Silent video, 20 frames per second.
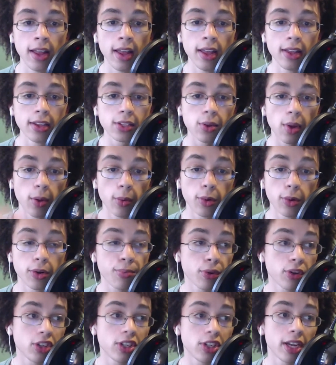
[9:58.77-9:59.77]
so I would
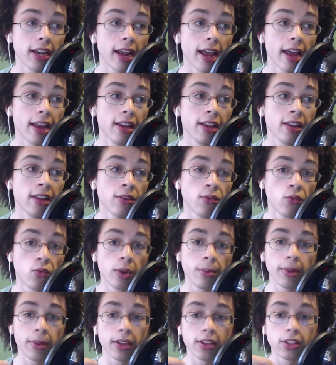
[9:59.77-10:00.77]
appreciate any
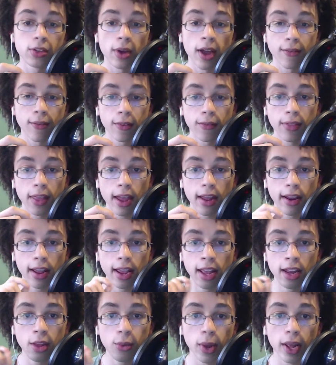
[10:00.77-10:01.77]
replays you have of that.
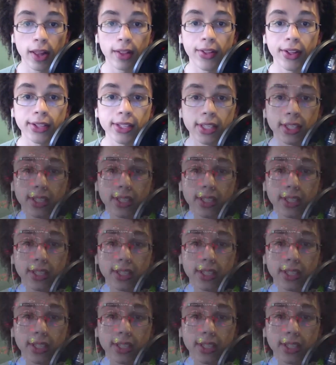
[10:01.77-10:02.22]
Anyway, let's get